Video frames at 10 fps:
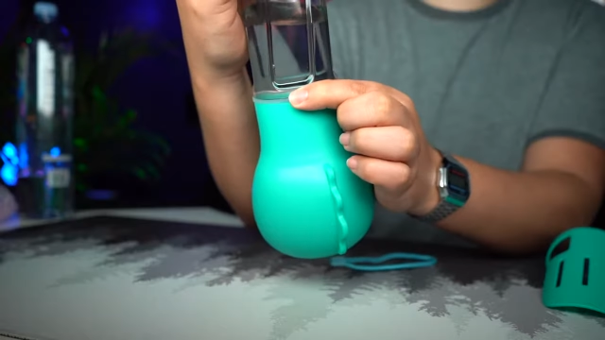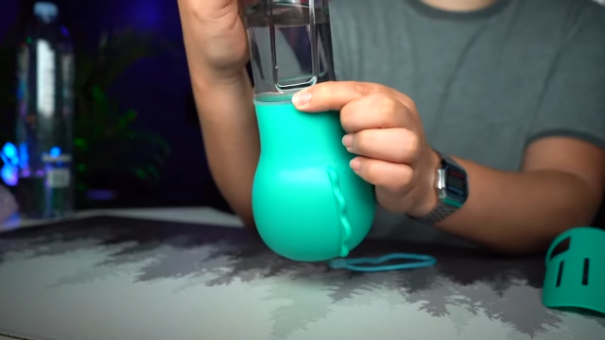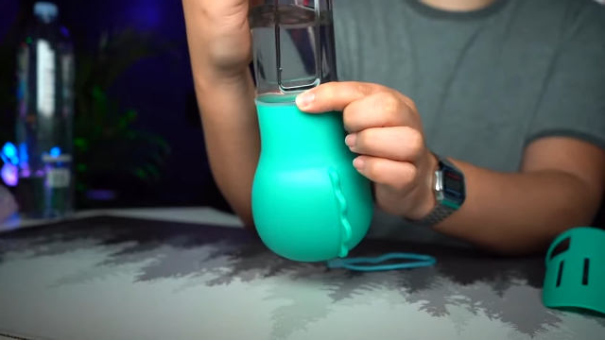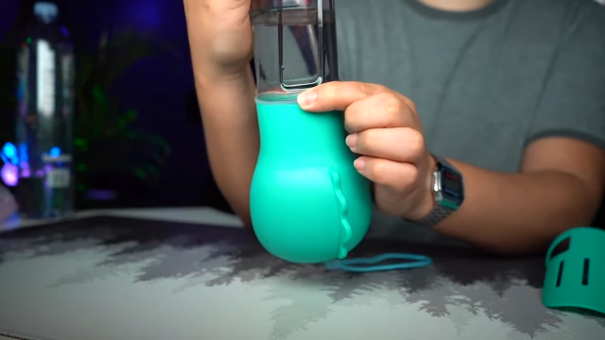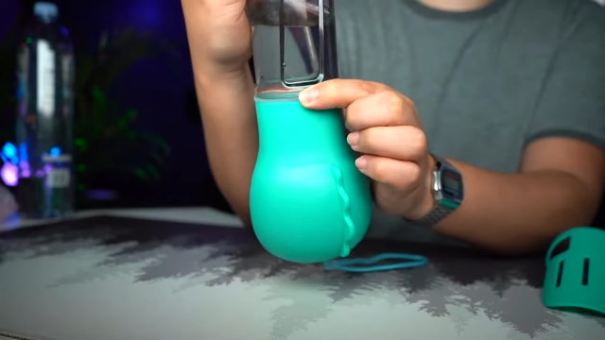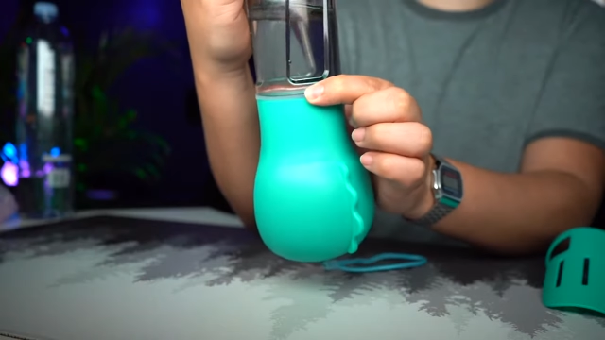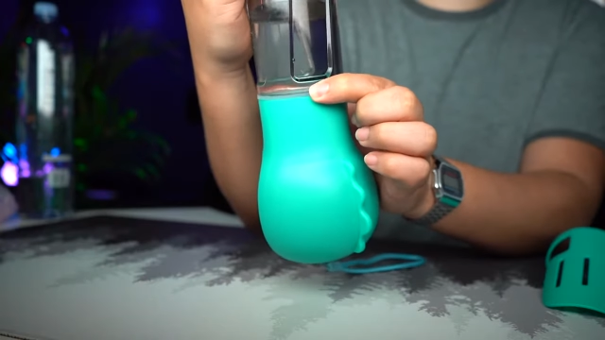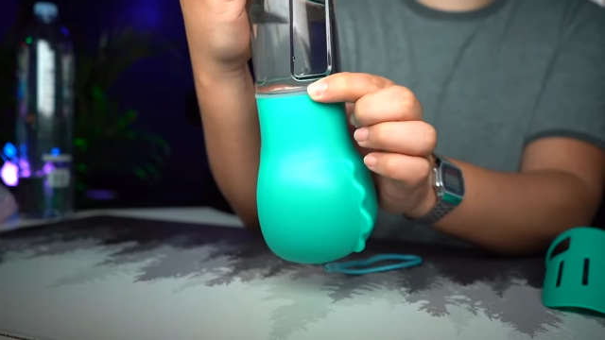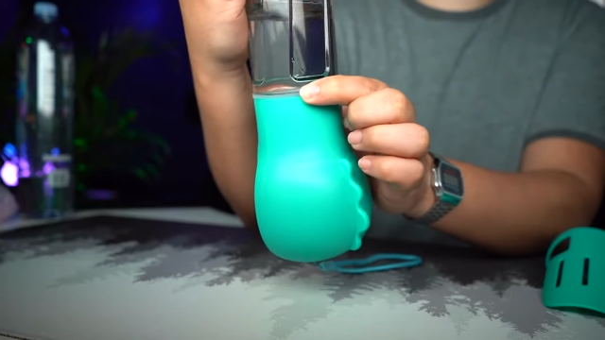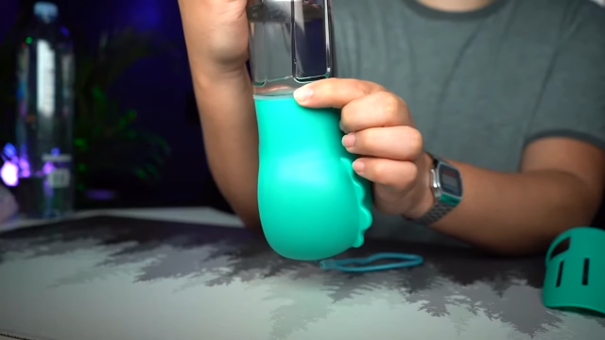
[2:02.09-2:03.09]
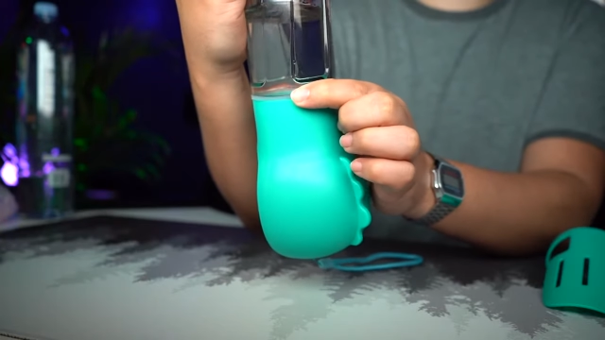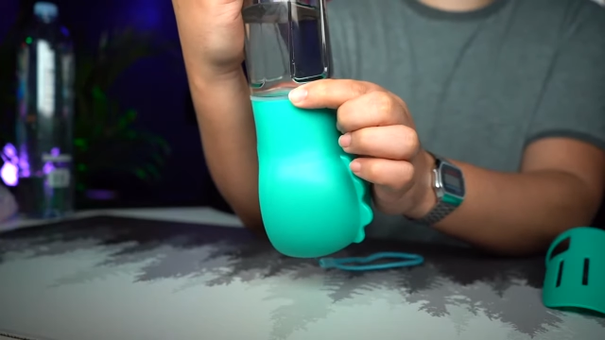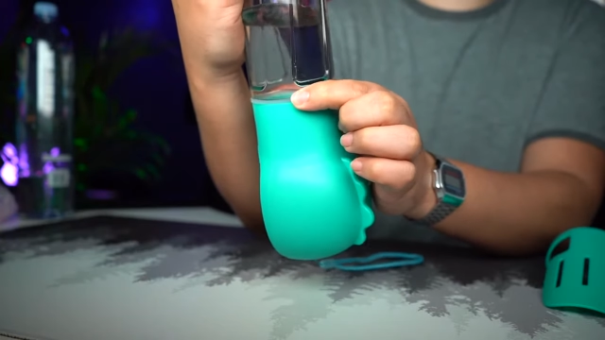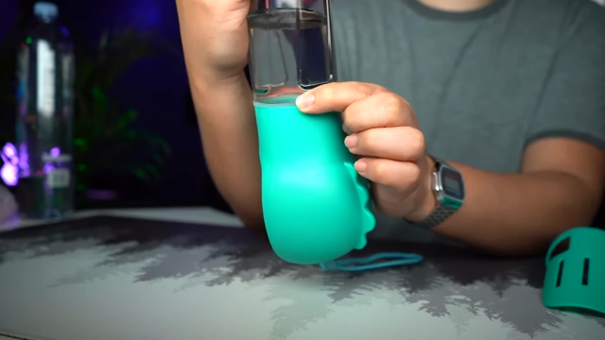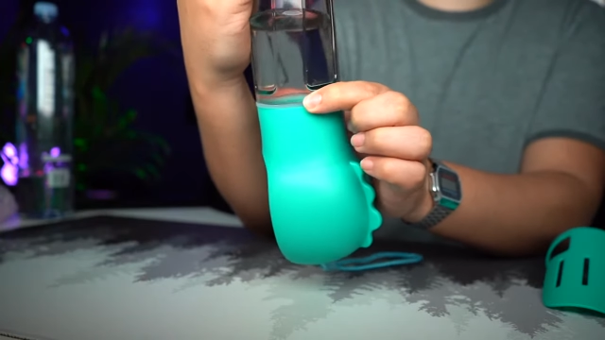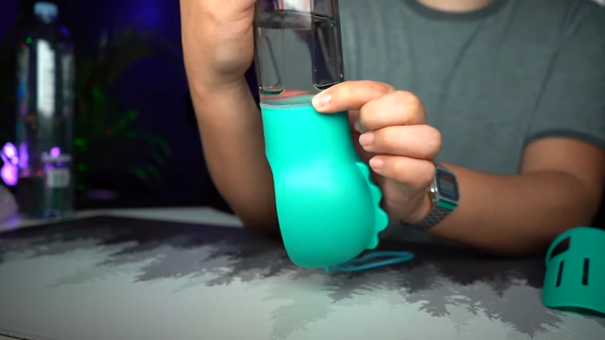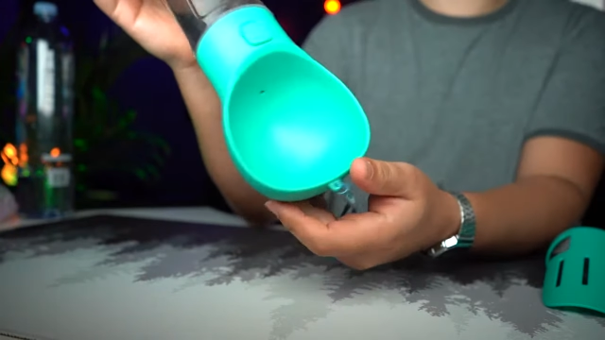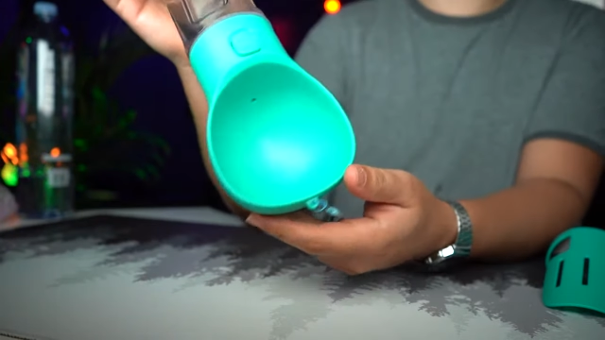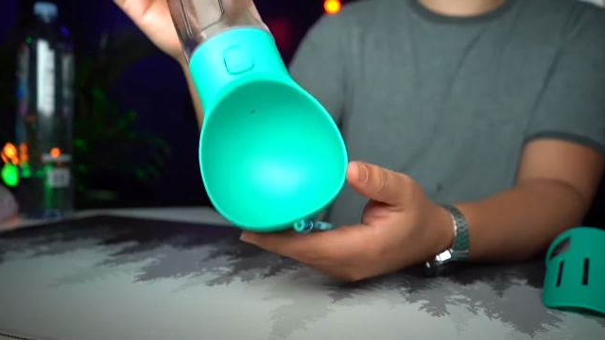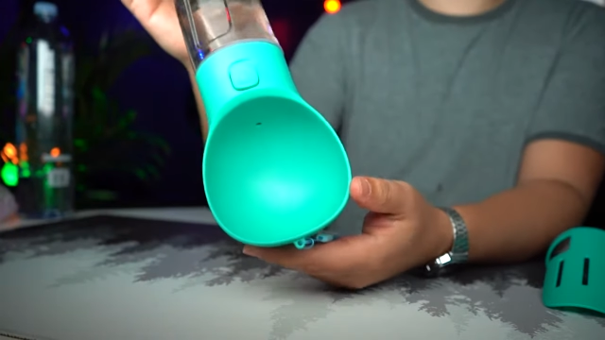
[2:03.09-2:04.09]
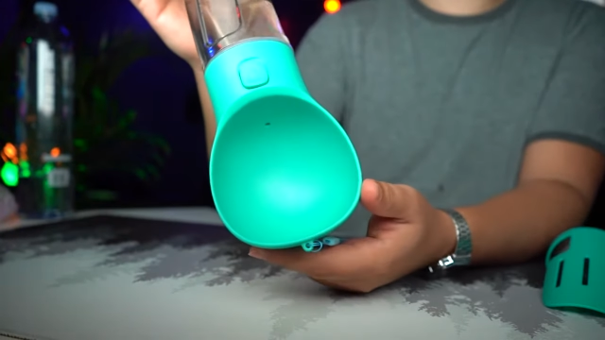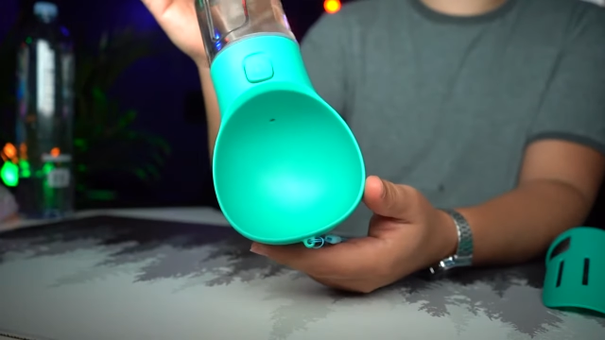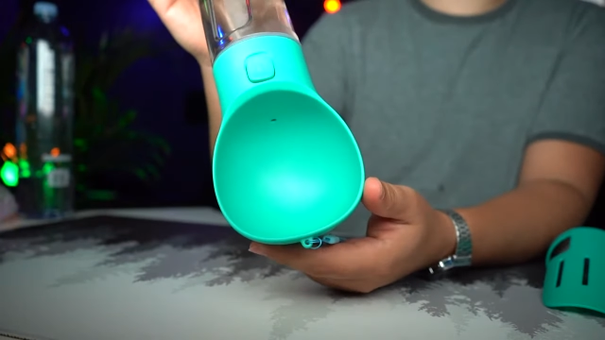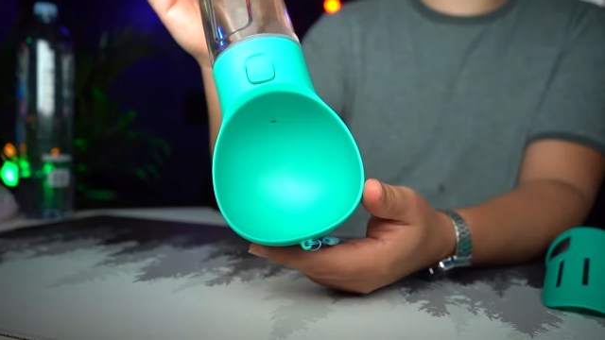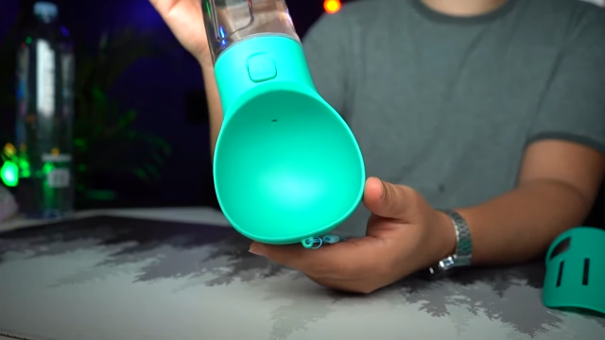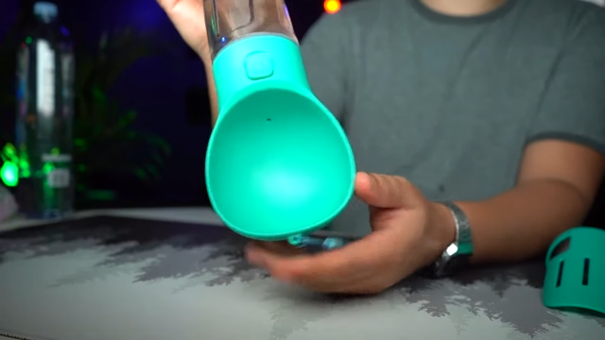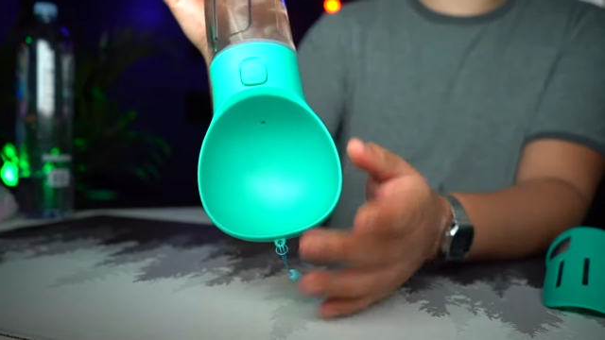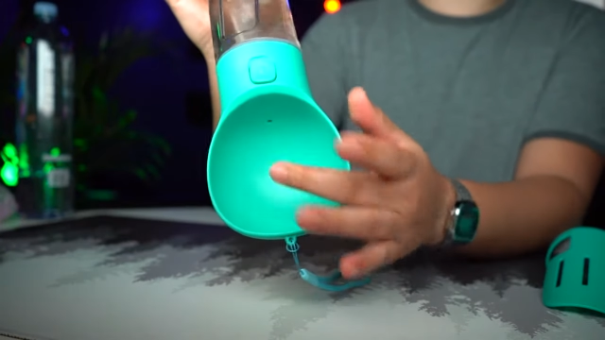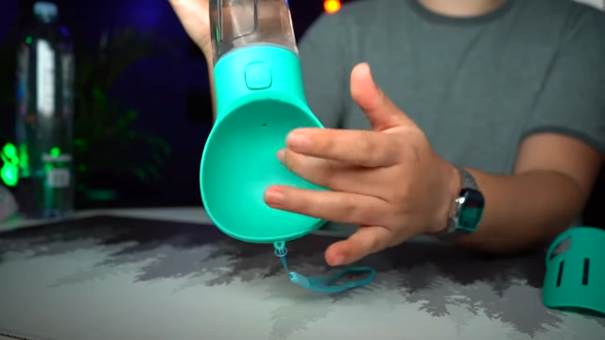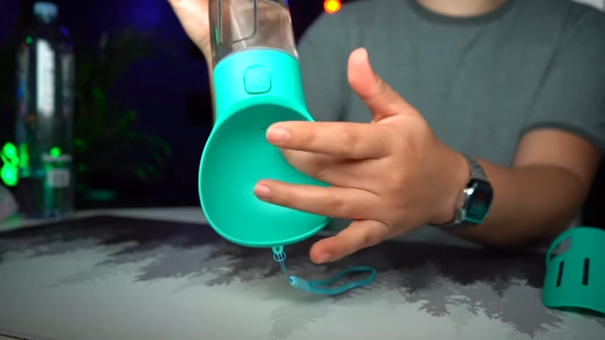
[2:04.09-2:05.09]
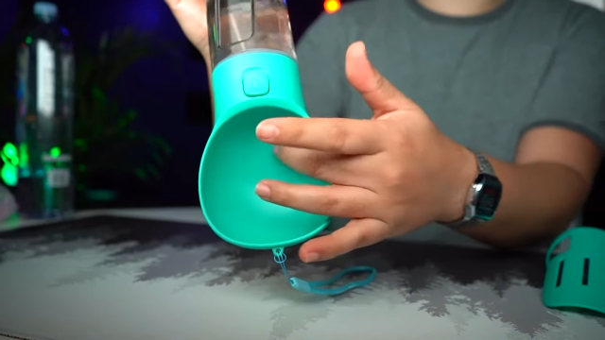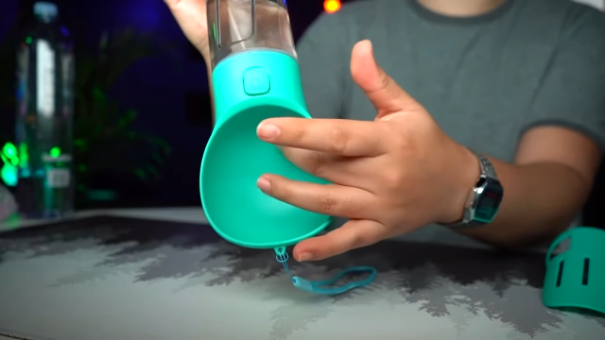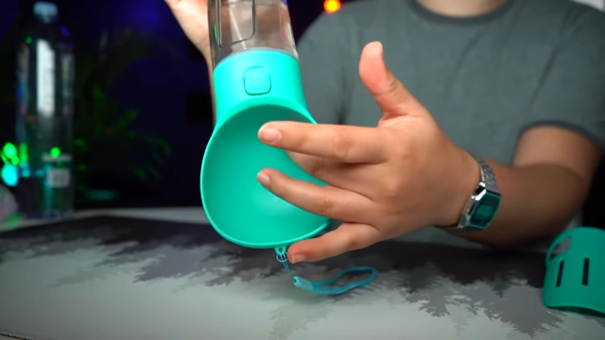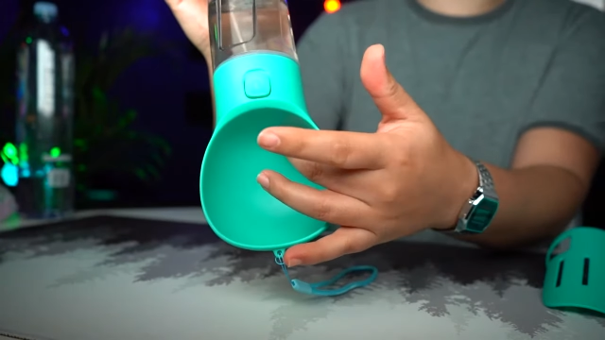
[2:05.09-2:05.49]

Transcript: (no speaker visible)